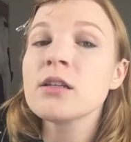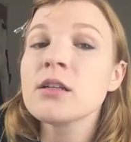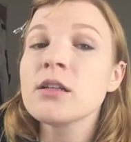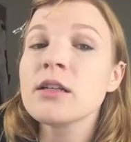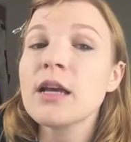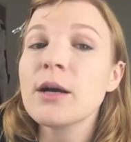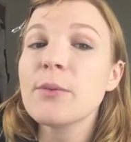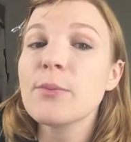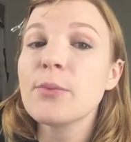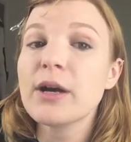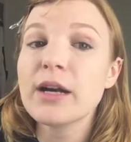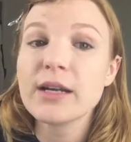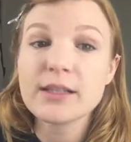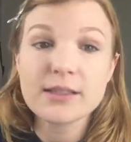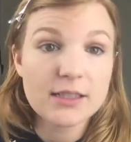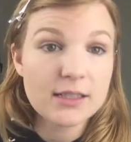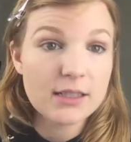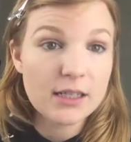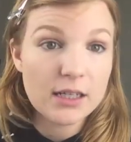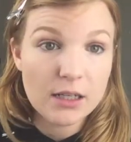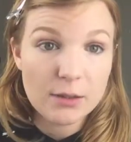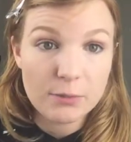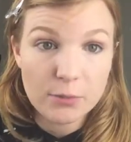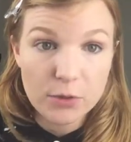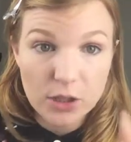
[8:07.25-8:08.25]
Now brows are
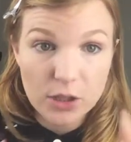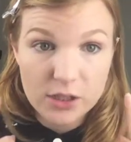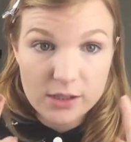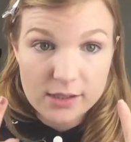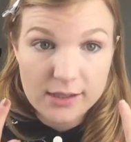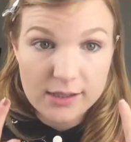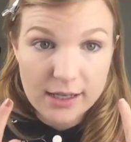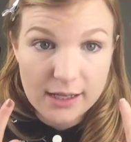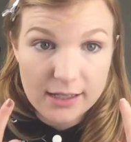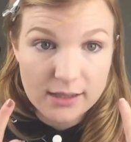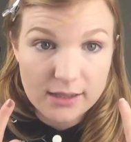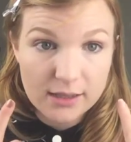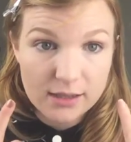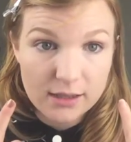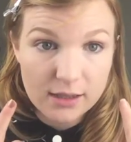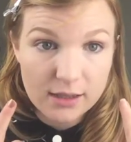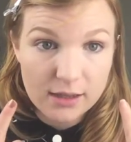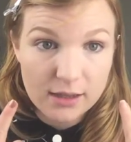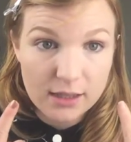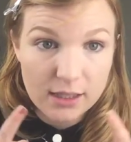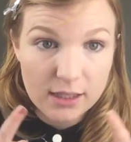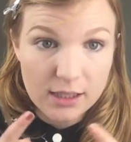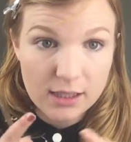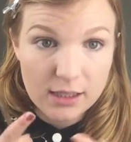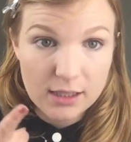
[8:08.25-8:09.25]
done, I'm gonna set
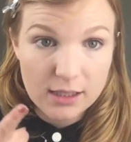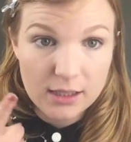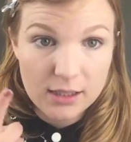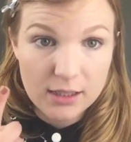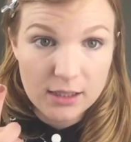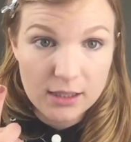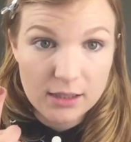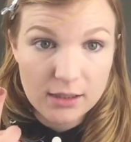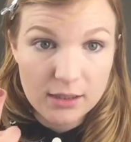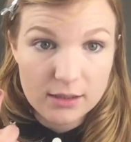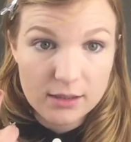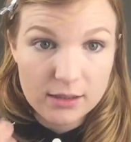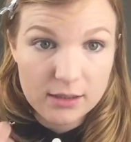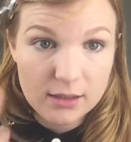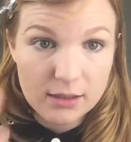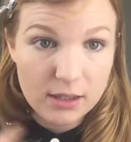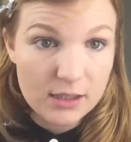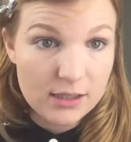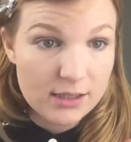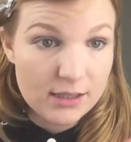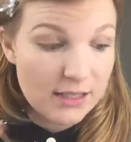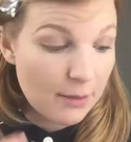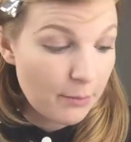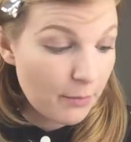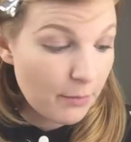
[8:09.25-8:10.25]

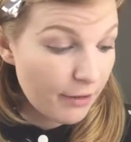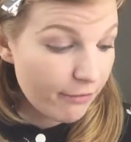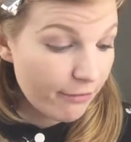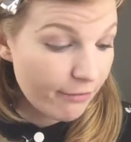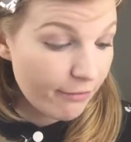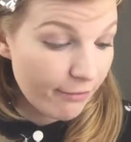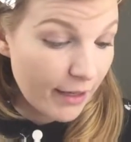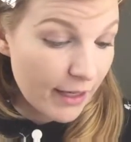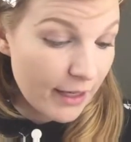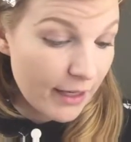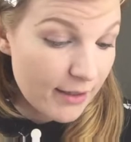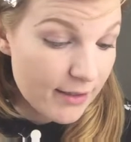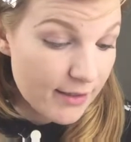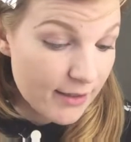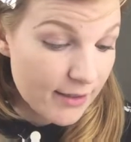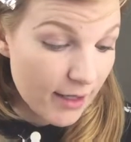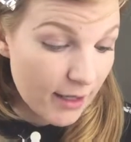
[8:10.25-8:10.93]
my face